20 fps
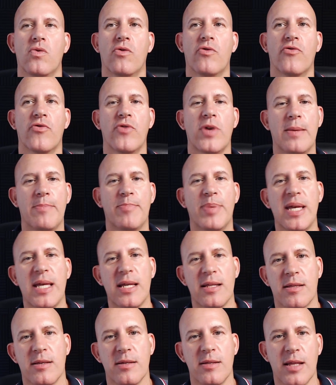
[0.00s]

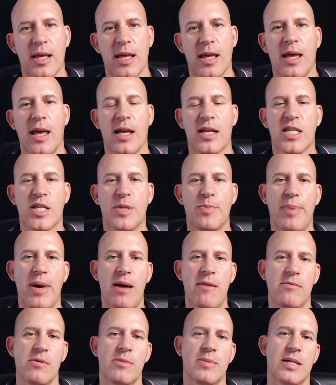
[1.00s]
repeat the
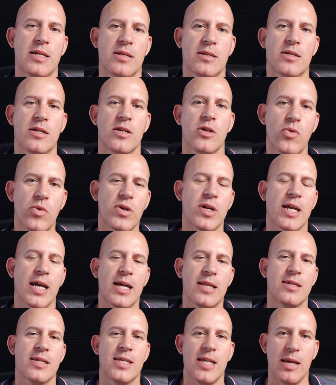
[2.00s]
experiment, you will get
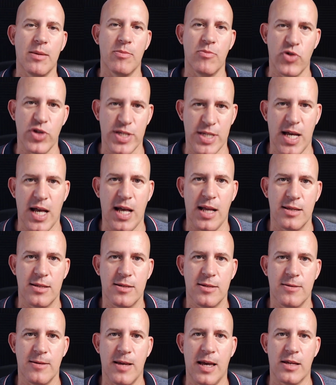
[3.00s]
the same
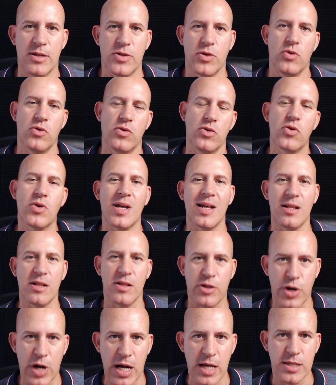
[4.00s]
results. And so you can
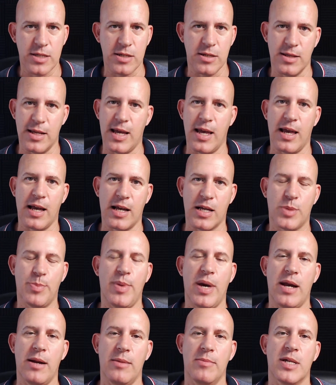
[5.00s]
trust the
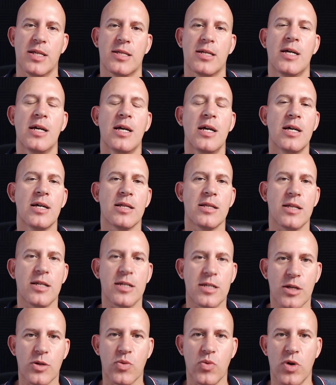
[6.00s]
experiment. This
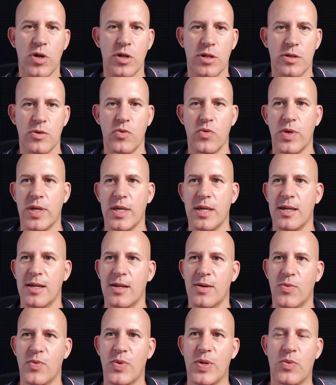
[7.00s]
is what we
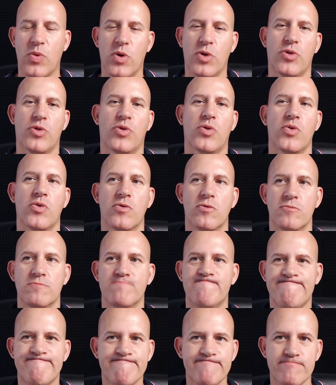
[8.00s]
want
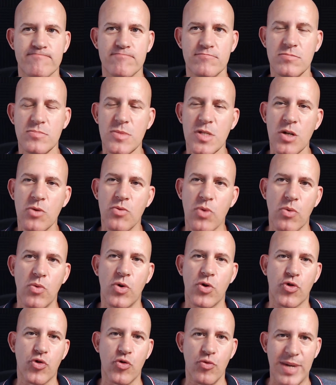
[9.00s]

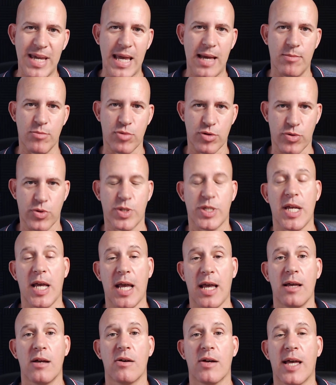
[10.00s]
to be able to
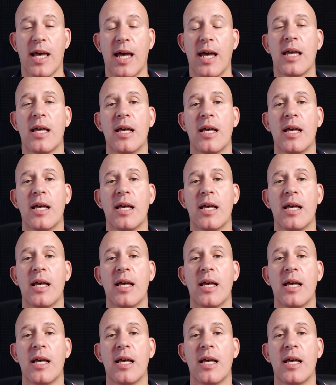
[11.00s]
say, okay?